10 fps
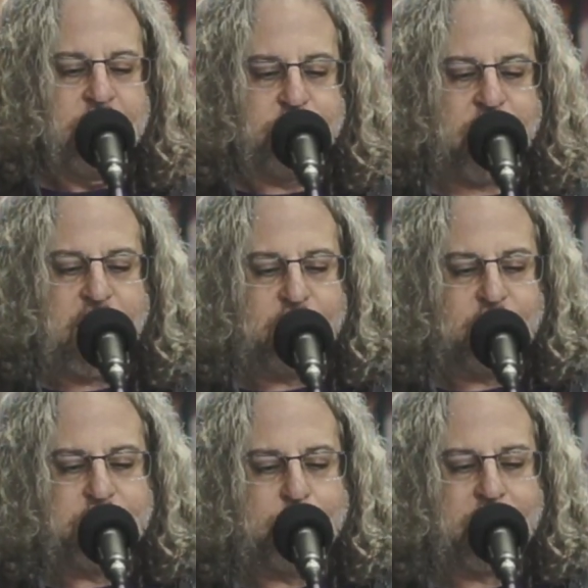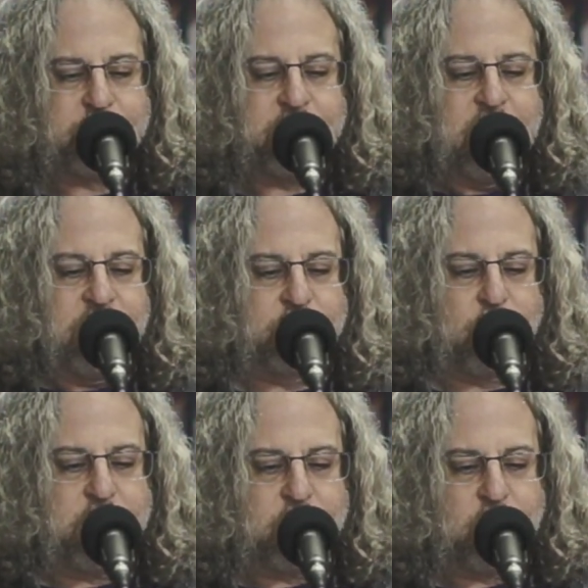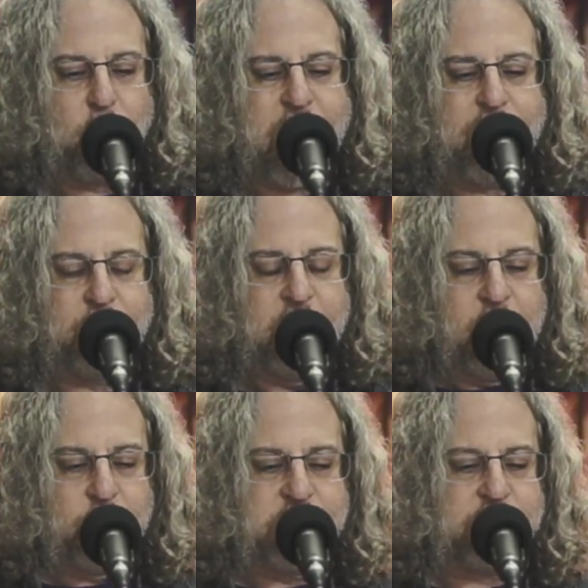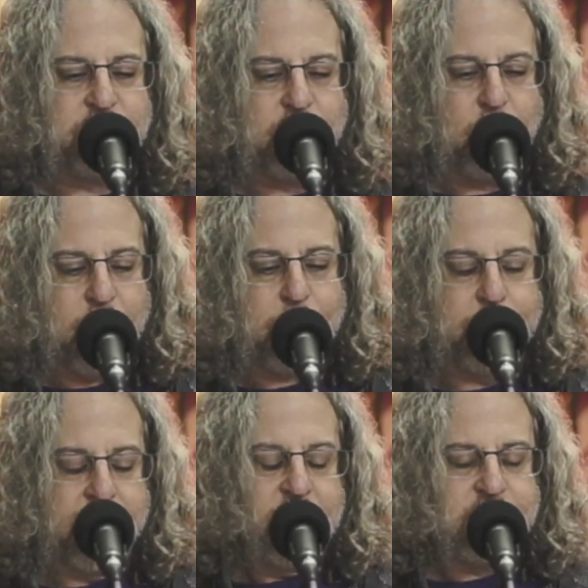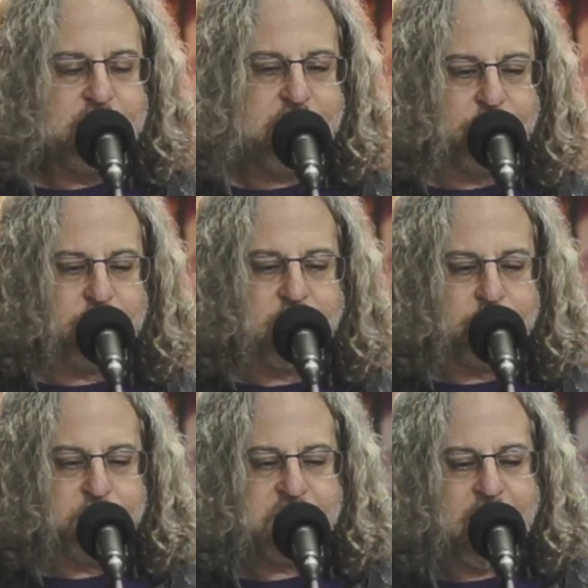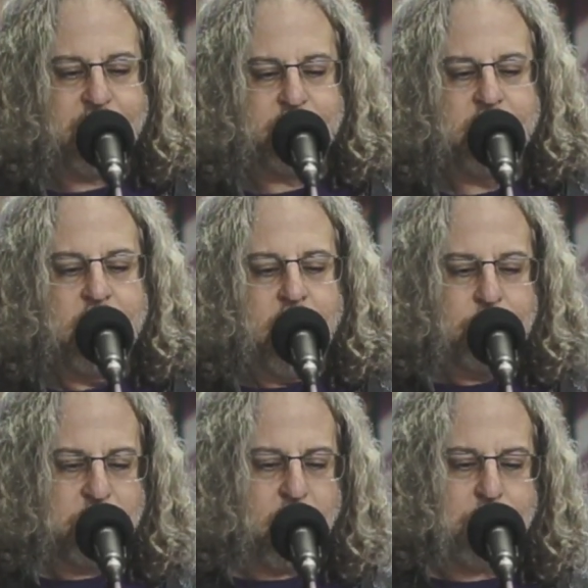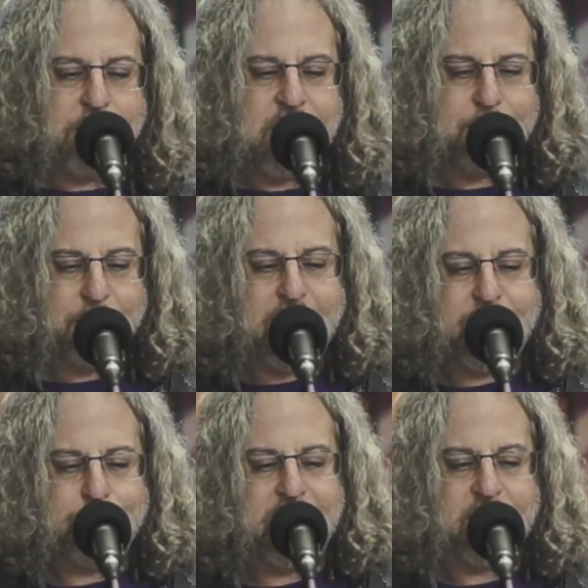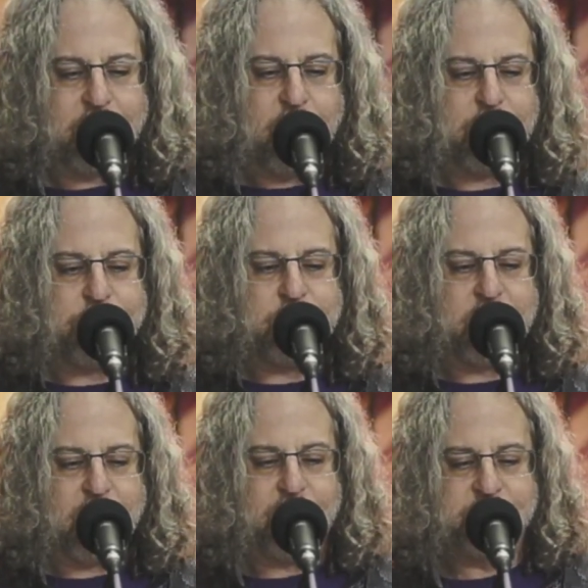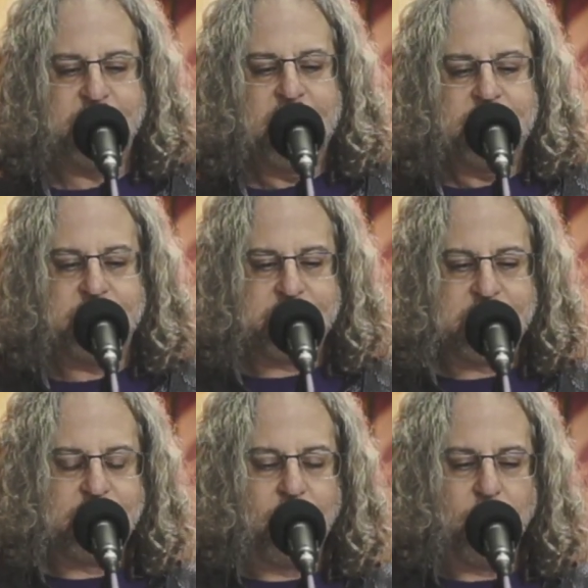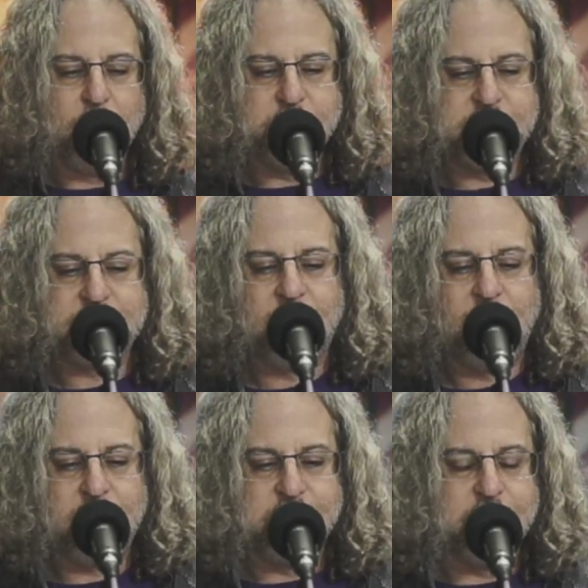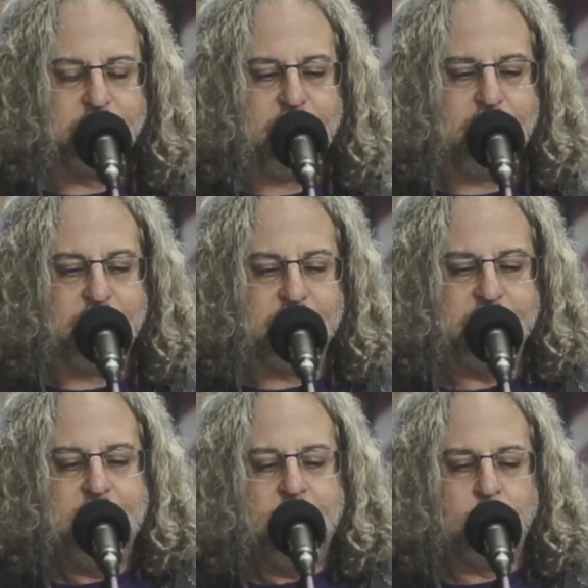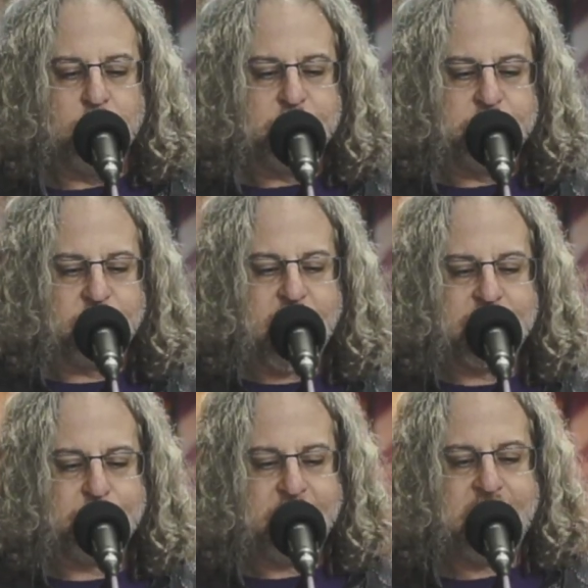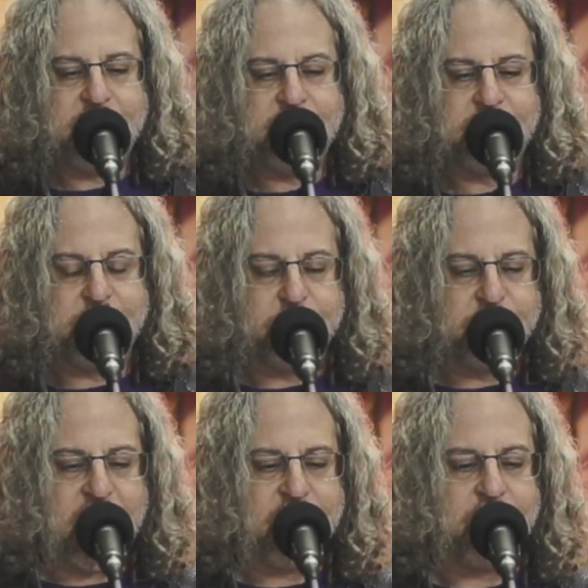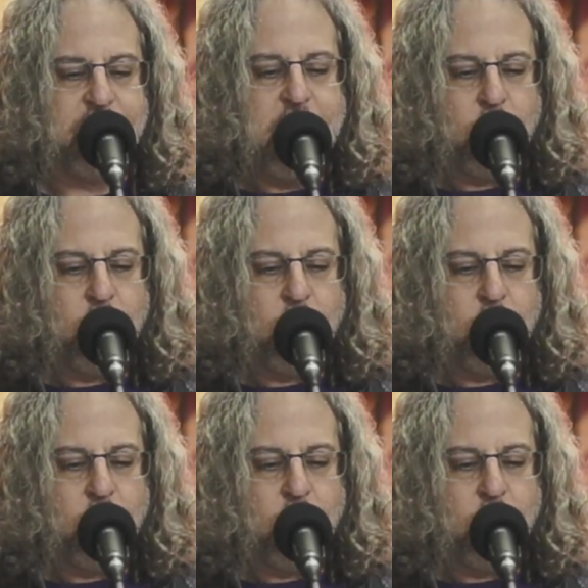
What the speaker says: Fire on the mountain, it's running around. What doesn't go up can never come down. Long man, blind man, call off your dogs. This ain't a hole, just a haul in the log. Over the frying pan into the fire.